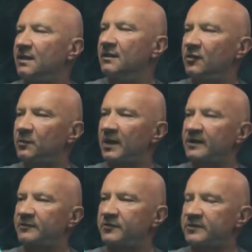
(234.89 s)
your
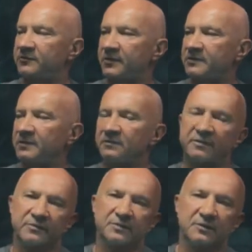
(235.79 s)
binary strings in
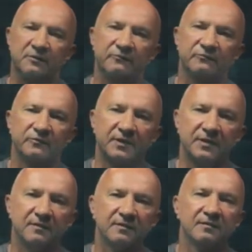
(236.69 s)
terms of
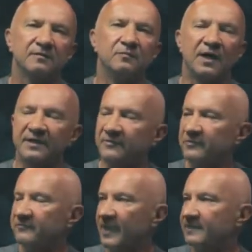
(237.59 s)
binary
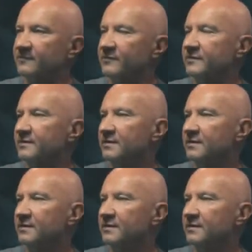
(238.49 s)
vectors.